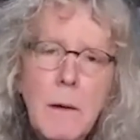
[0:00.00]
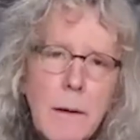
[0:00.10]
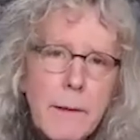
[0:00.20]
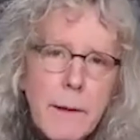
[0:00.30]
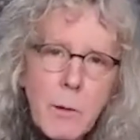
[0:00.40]

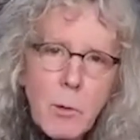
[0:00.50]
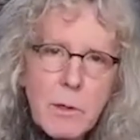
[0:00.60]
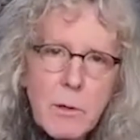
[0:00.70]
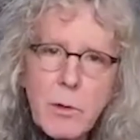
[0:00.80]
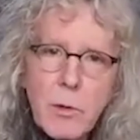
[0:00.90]
And then they went
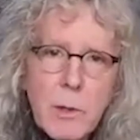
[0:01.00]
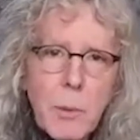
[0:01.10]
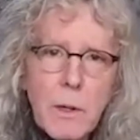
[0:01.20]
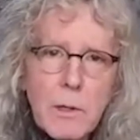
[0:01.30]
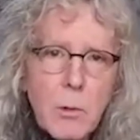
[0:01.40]
into a
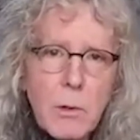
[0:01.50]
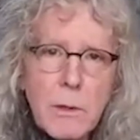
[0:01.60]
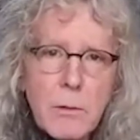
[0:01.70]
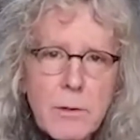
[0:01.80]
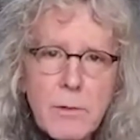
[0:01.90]
3-part yodel.
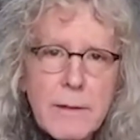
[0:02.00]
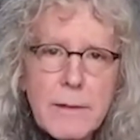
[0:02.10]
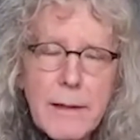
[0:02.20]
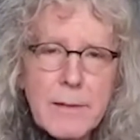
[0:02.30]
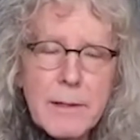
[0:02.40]
It was
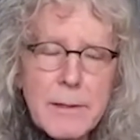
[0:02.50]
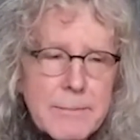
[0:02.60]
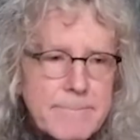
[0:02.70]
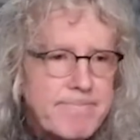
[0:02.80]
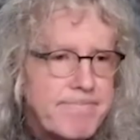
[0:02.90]
fantastic.
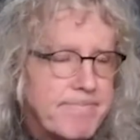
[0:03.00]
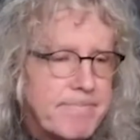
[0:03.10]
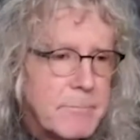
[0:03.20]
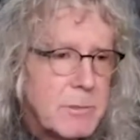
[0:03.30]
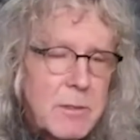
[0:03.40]

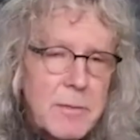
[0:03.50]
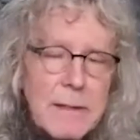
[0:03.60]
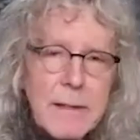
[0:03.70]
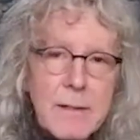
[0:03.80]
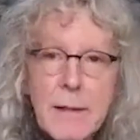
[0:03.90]
Just
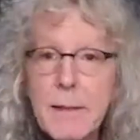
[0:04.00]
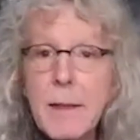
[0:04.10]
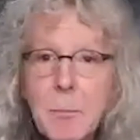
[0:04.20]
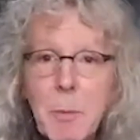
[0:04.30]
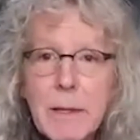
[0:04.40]
fantastic. And then
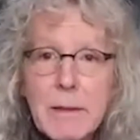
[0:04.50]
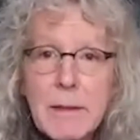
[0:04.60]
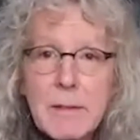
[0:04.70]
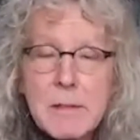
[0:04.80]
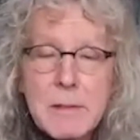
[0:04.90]
they played this.